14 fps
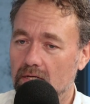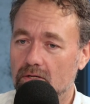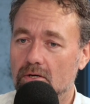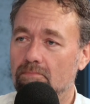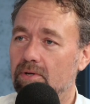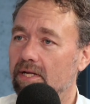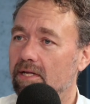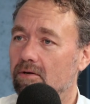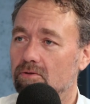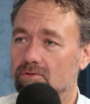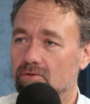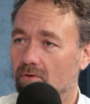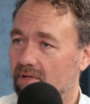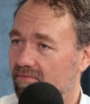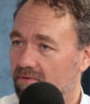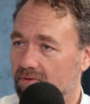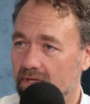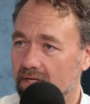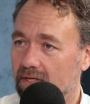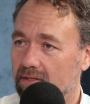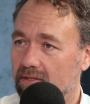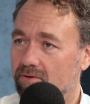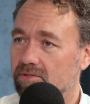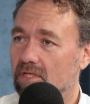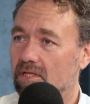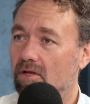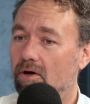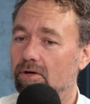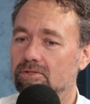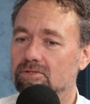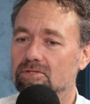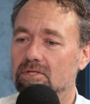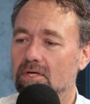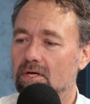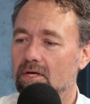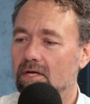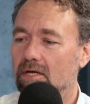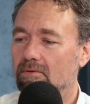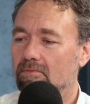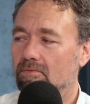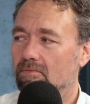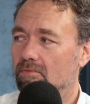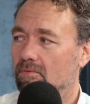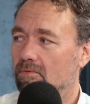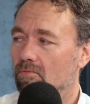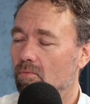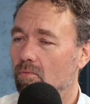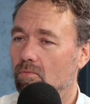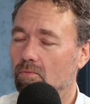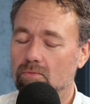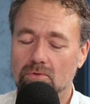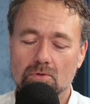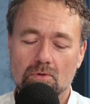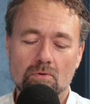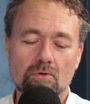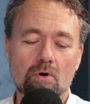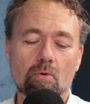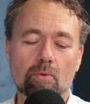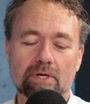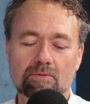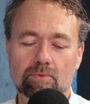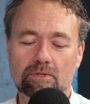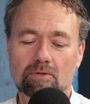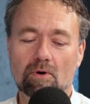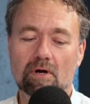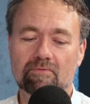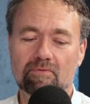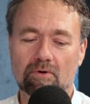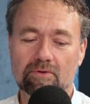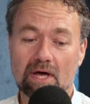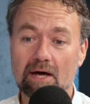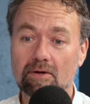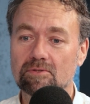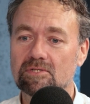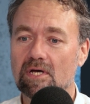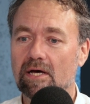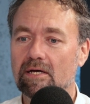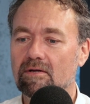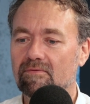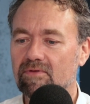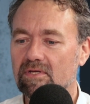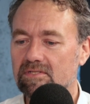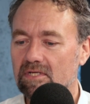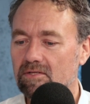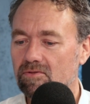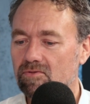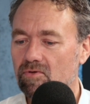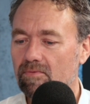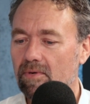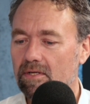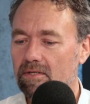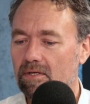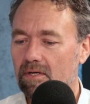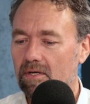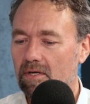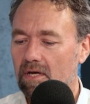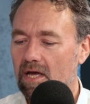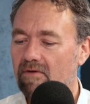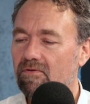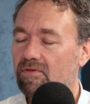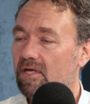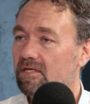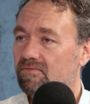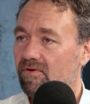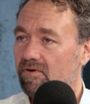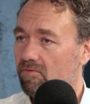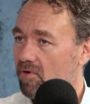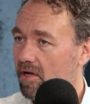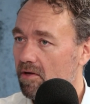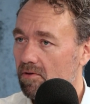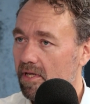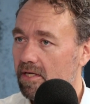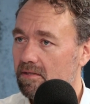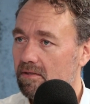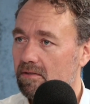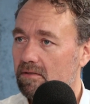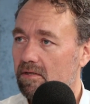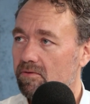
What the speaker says: Completely controlled everything. There's a large... You don't know it when you are on the outside of this industry, but everything is very regulated.